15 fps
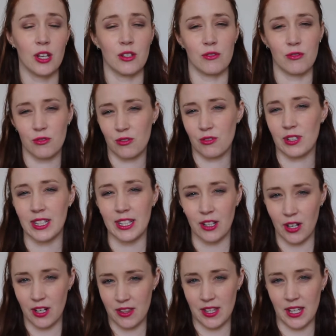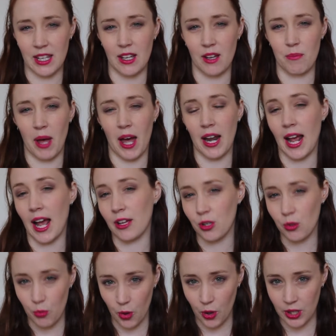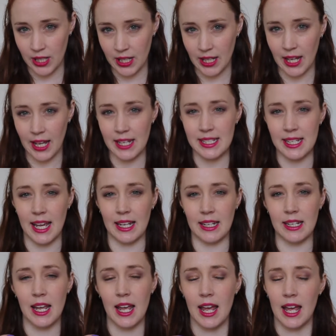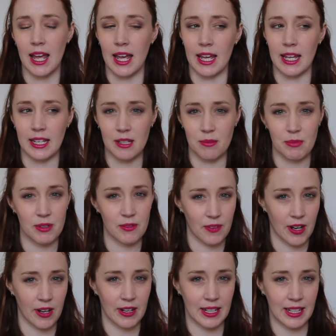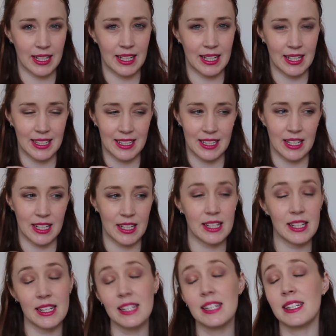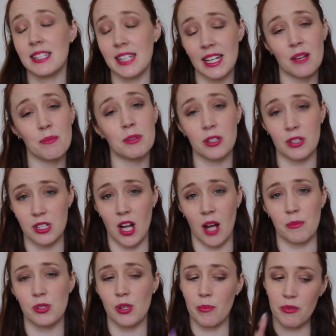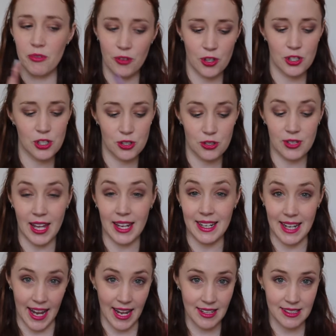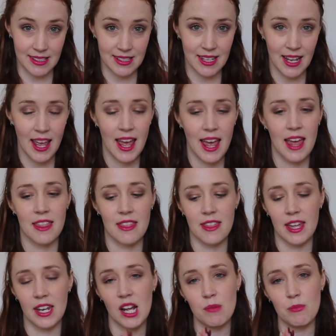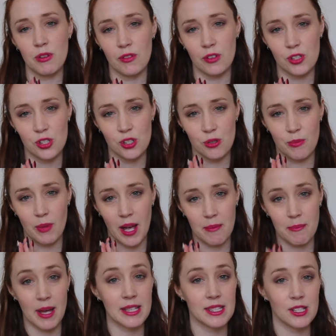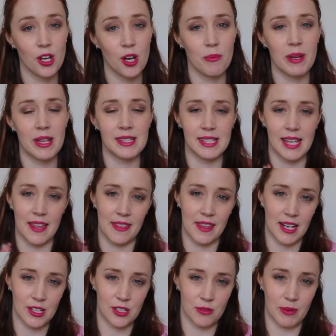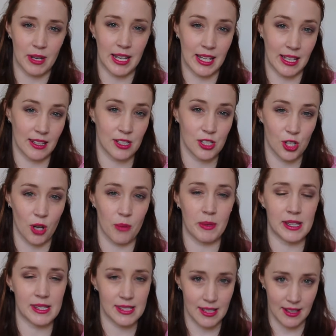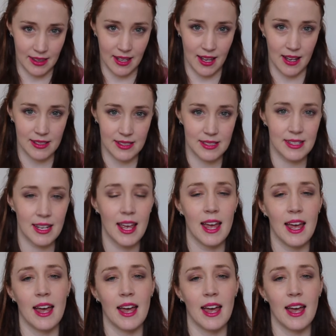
You've really got to think about how you're wording it, and it can be it can take up a lot of time, so I prefer to do that next. Then I move on to my maths comments, and then I do my English comments last.